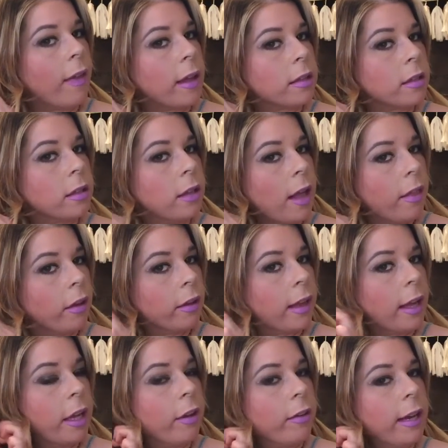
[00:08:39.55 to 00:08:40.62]
That's another
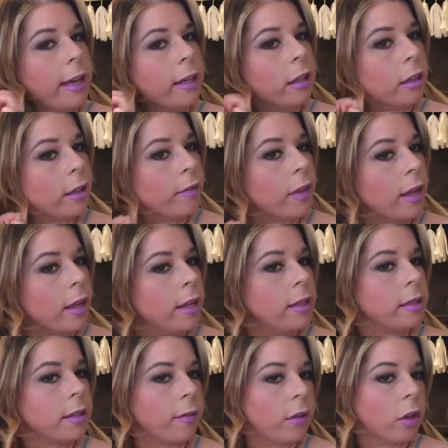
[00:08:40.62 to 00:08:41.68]
thing. You need to leave the
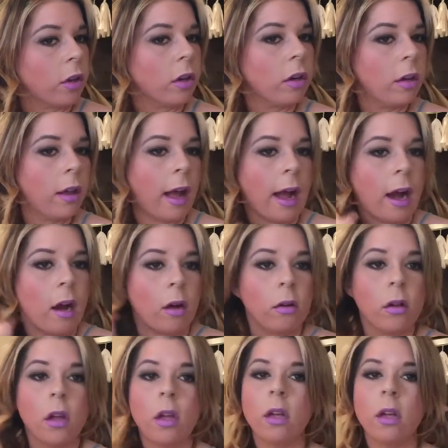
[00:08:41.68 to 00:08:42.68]
ends of the curl out